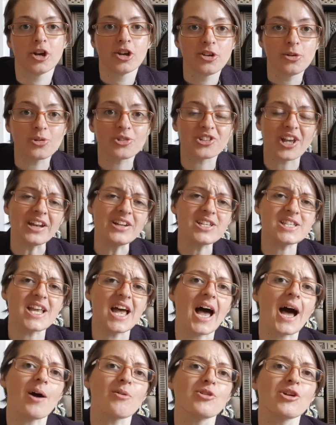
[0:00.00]
You
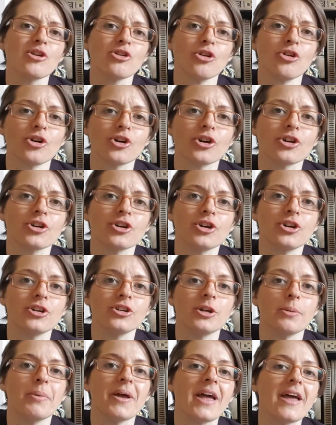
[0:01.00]
censor how you look,
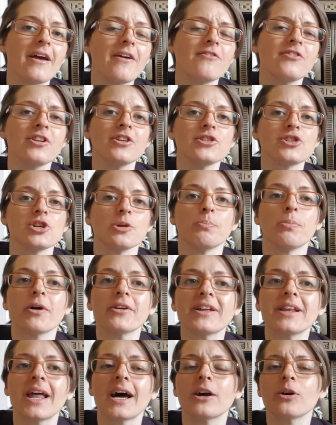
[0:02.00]
your behaviours, your
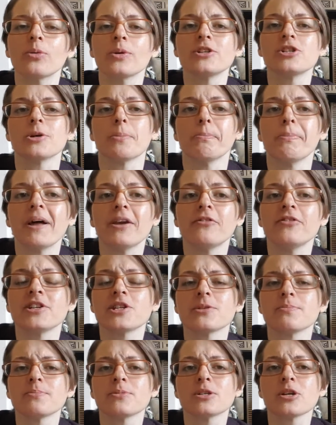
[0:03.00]
body language, your
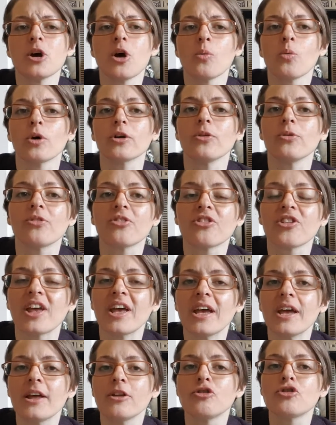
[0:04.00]
mannerisms, what you
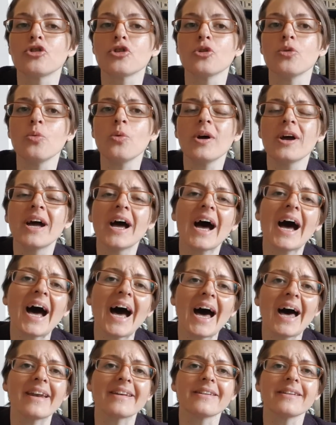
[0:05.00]
say, do,
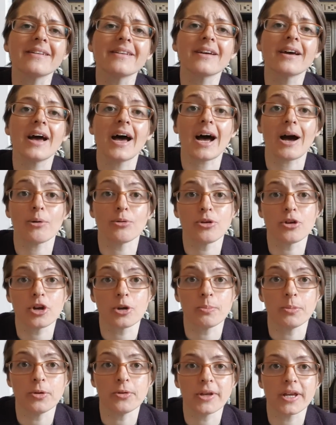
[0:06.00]
and how you
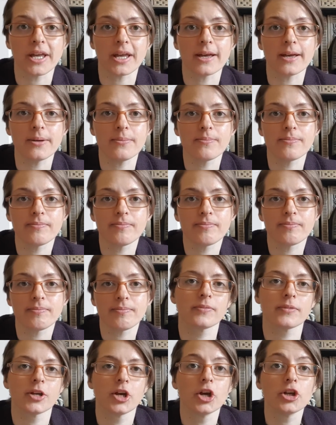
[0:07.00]
communicate.
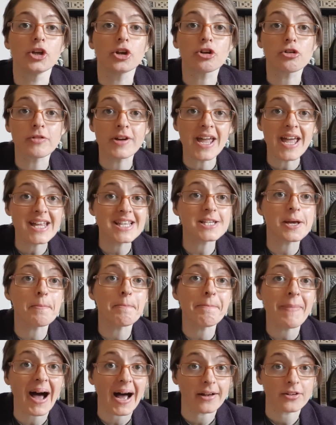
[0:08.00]
You create a
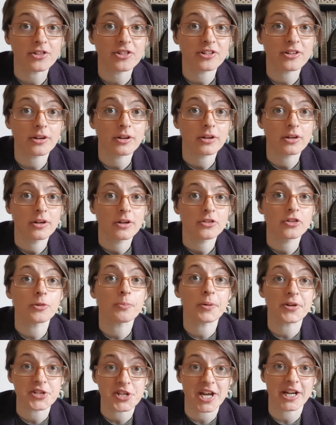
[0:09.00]
mask to
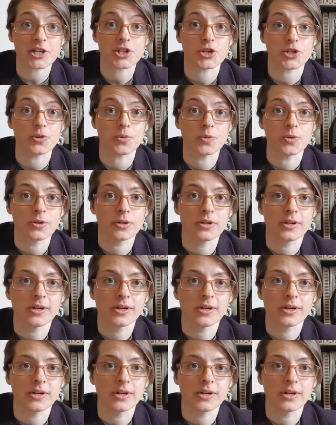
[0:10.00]
protect you